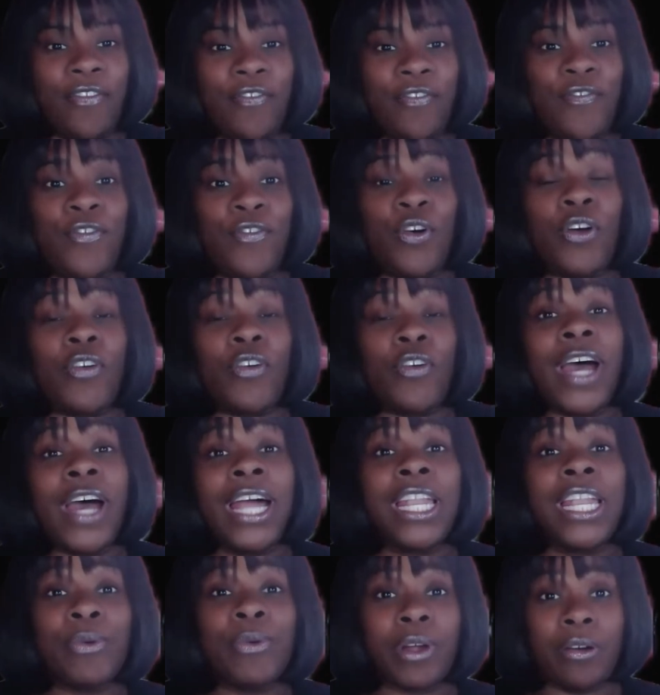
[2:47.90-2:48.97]
For
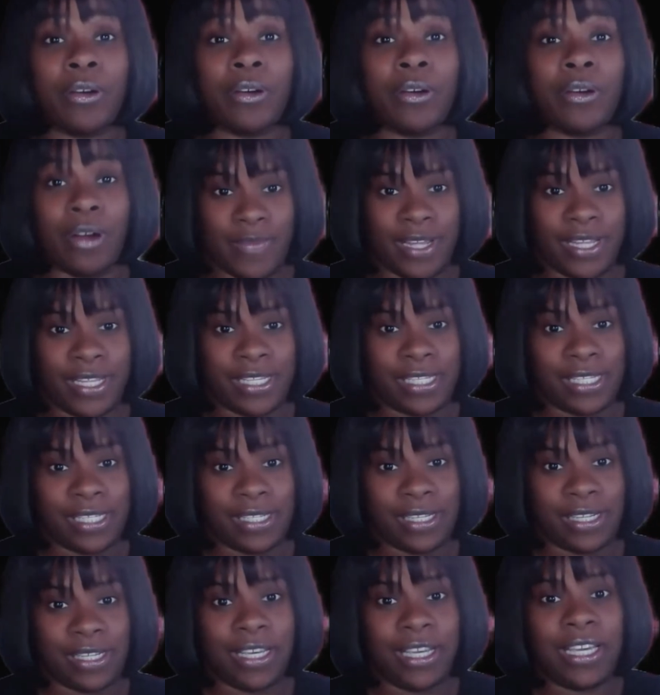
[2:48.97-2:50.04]
filing requirements,
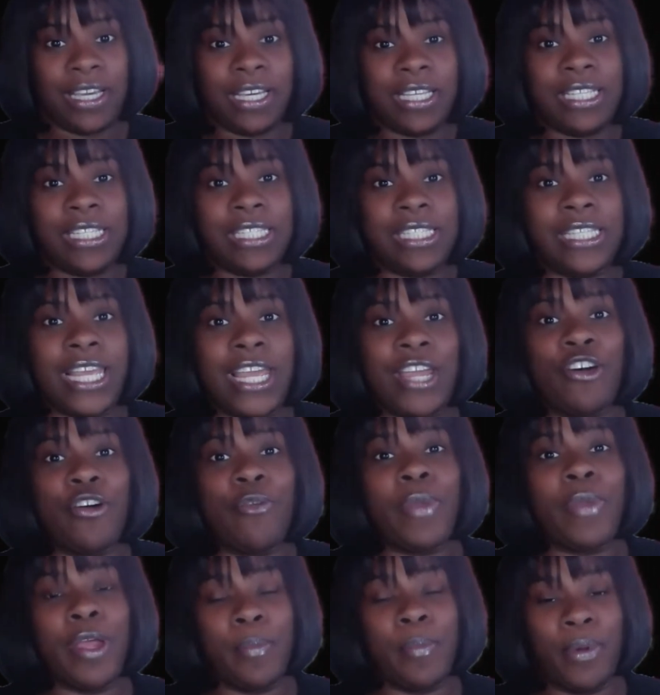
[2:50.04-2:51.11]
single
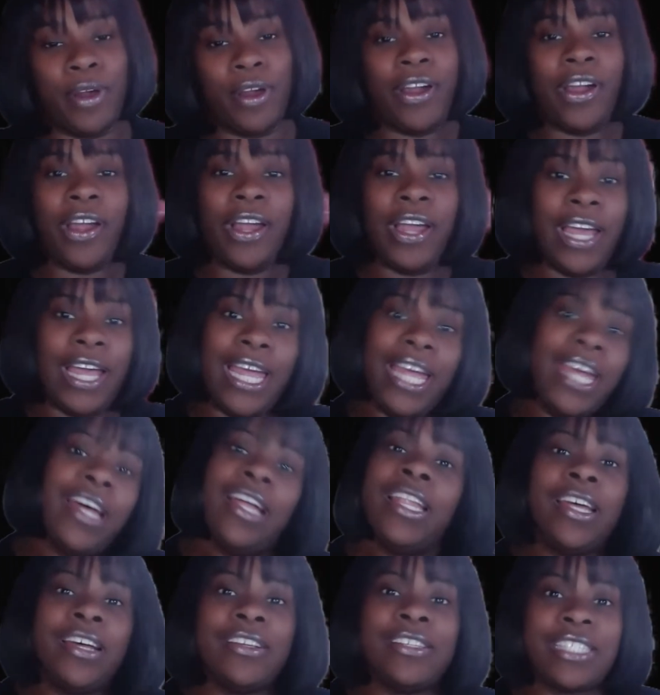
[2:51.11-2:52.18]
member
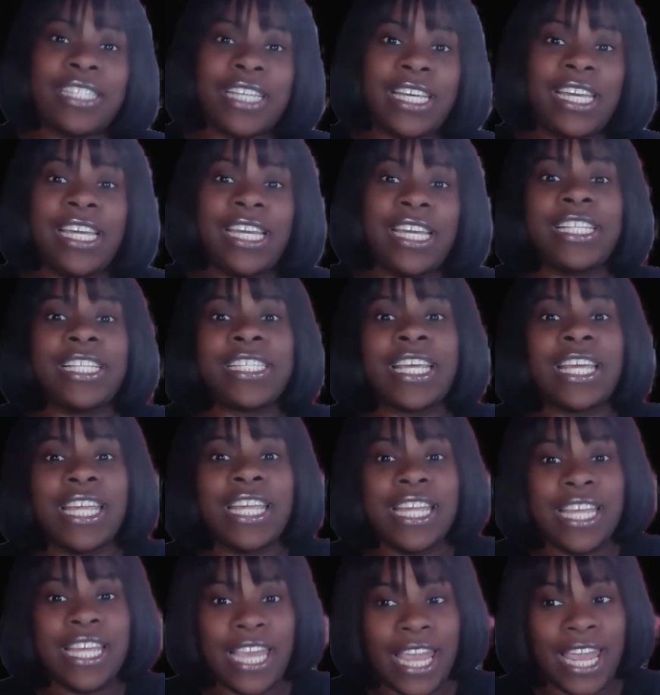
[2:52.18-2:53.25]
LLCs
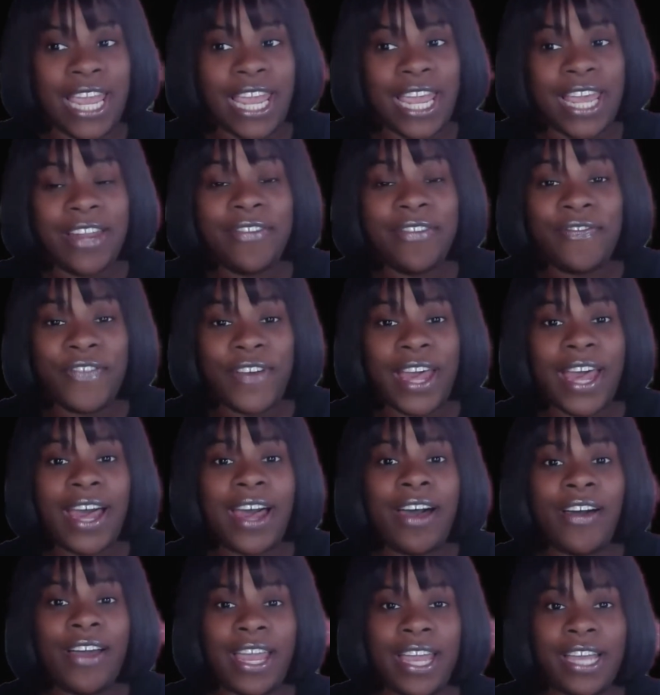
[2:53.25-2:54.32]
can
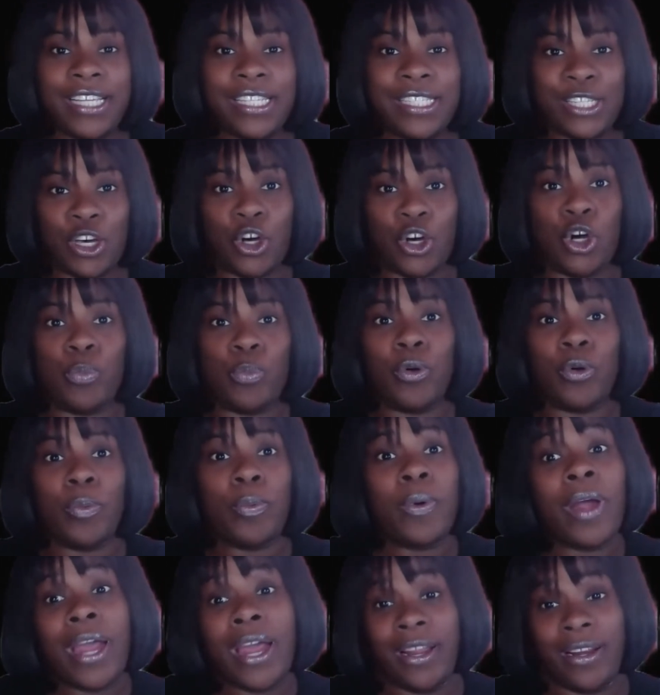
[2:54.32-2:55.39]
file as sole
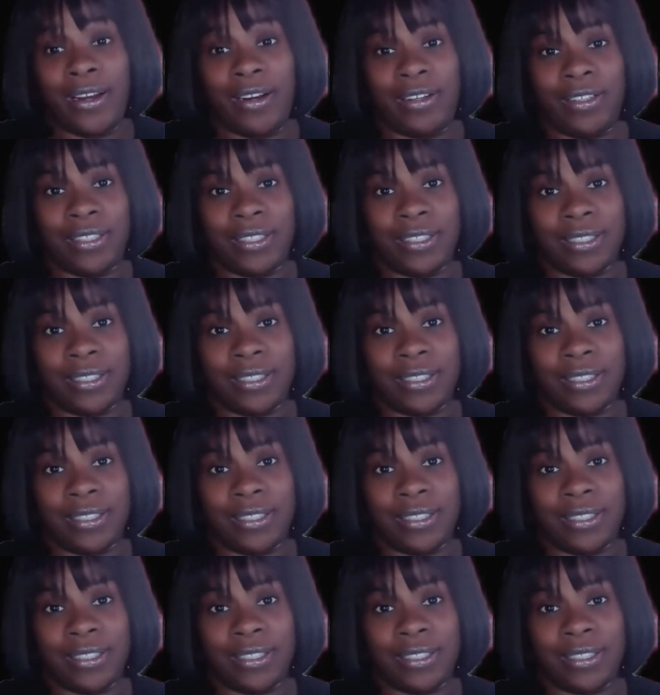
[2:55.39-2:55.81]
proprietors.